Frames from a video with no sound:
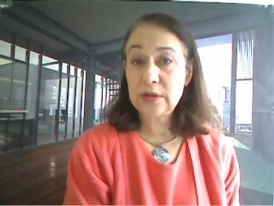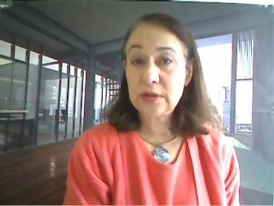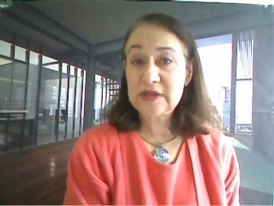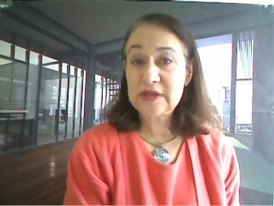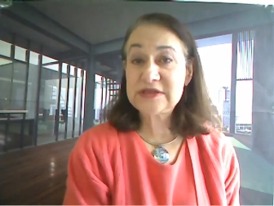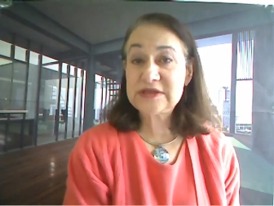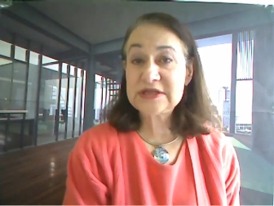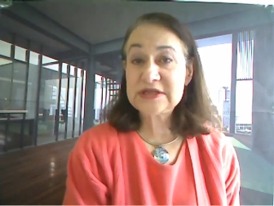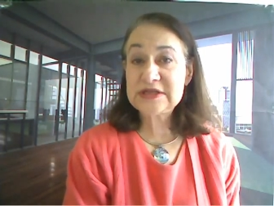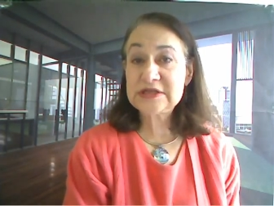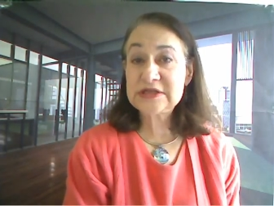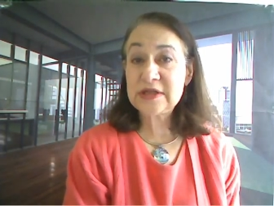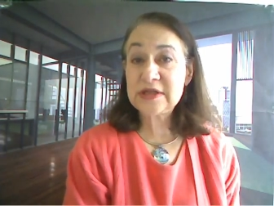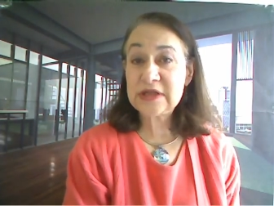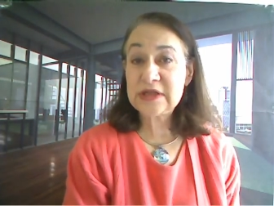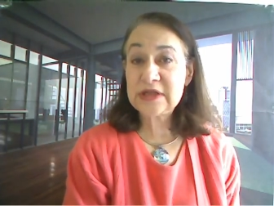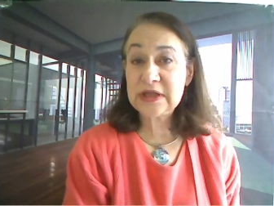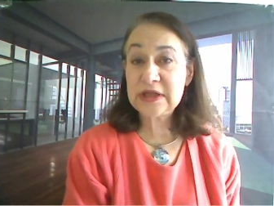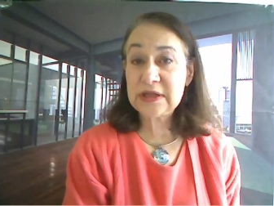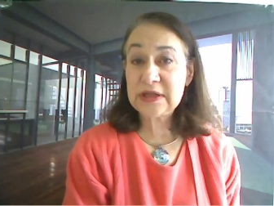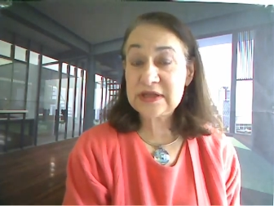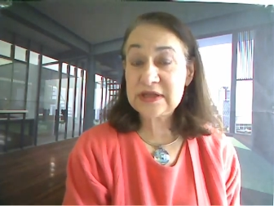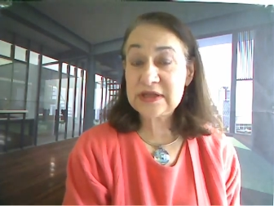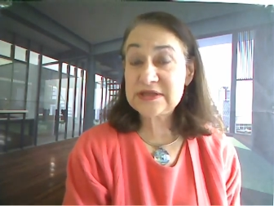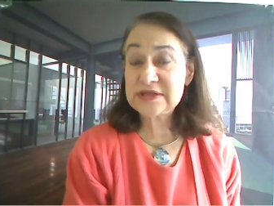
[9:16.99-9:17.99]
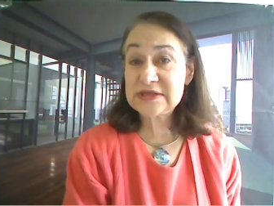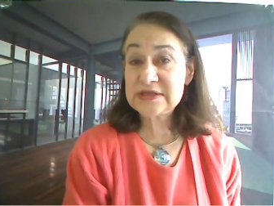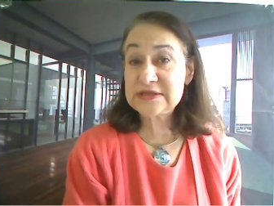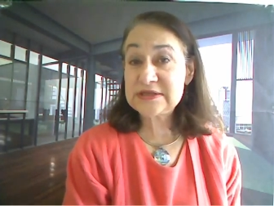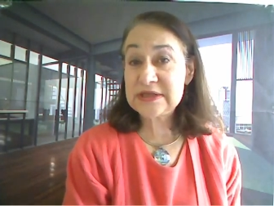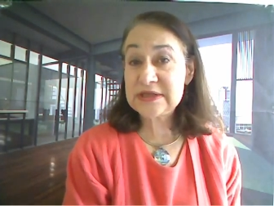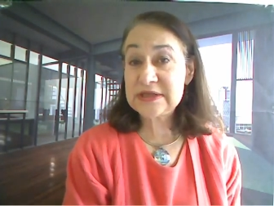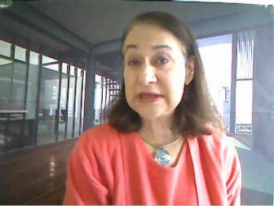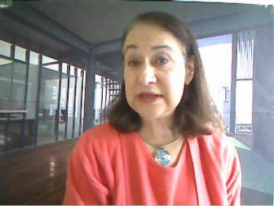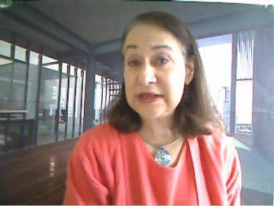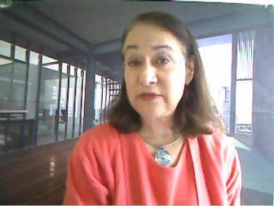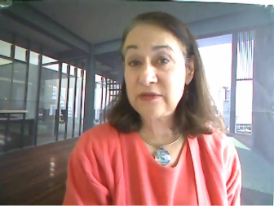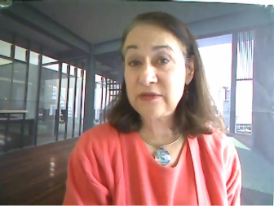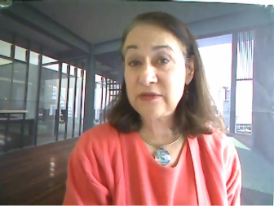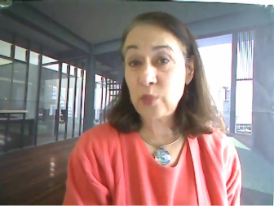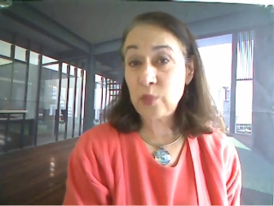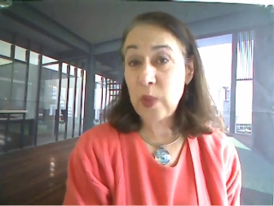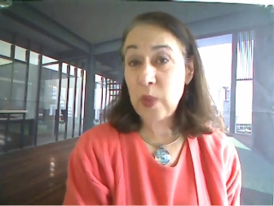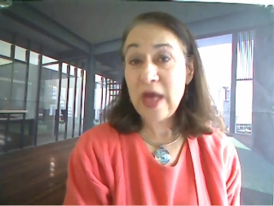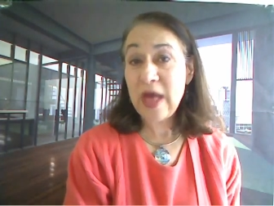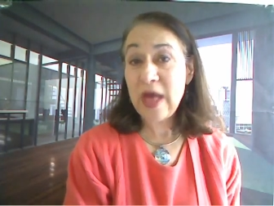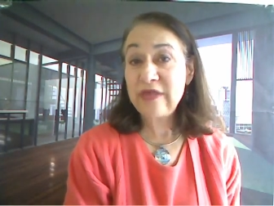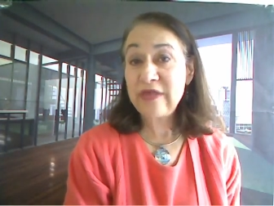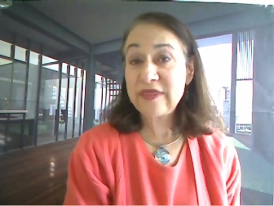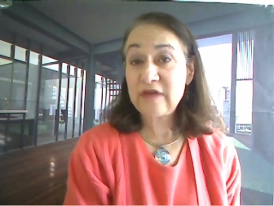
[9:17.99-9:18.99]
This is the this is the
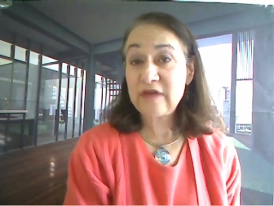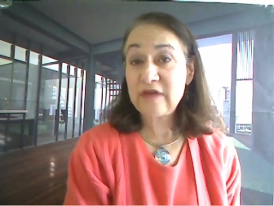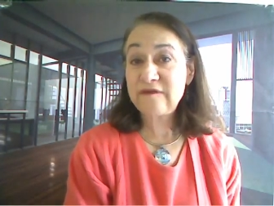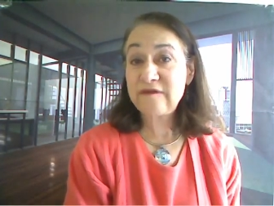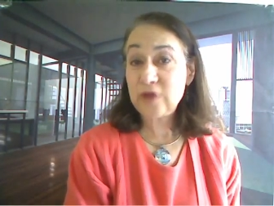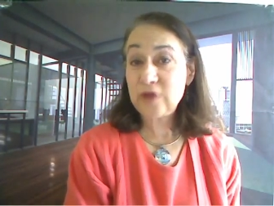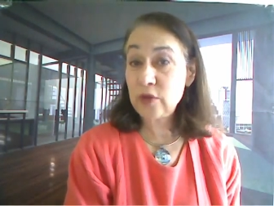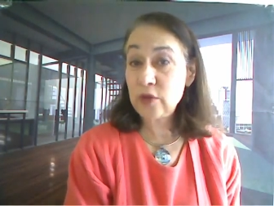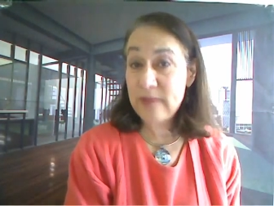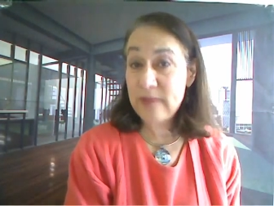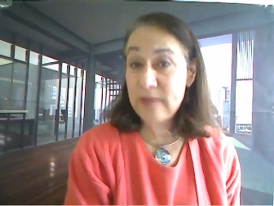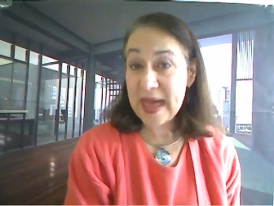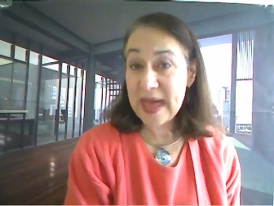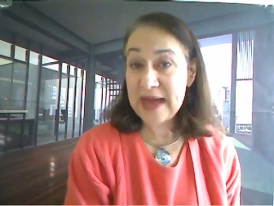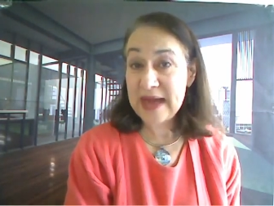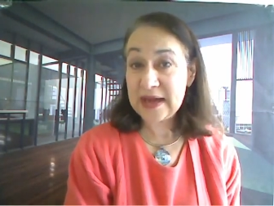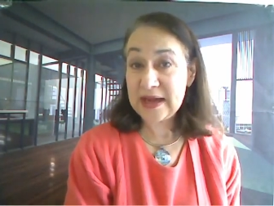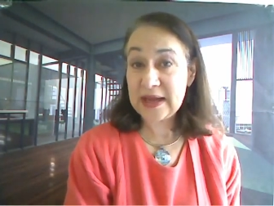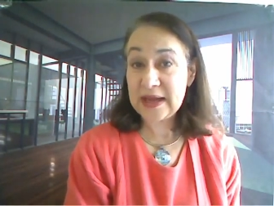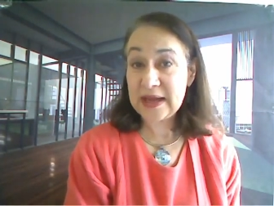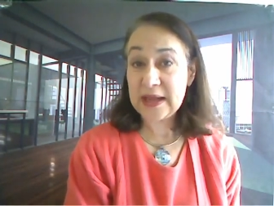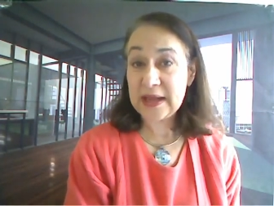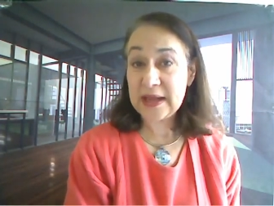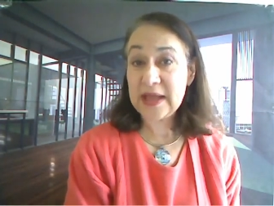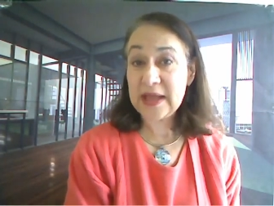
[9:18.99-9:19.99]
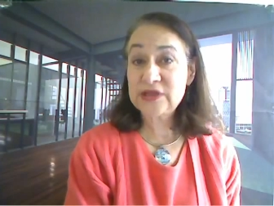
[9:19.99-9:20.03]
wealth of humanity.